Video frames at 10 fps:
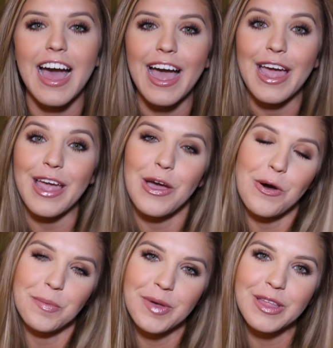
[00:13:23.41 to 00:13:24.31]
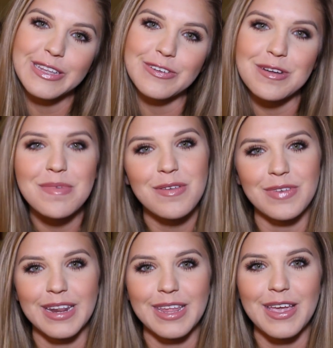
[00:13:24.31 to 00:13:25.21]
I hope y'all enjoyed my
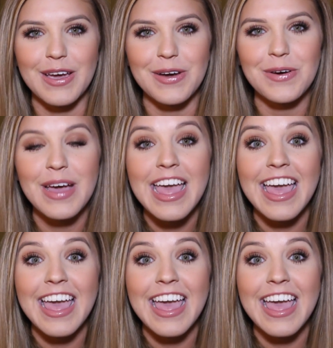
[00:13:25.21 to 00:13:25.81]
video,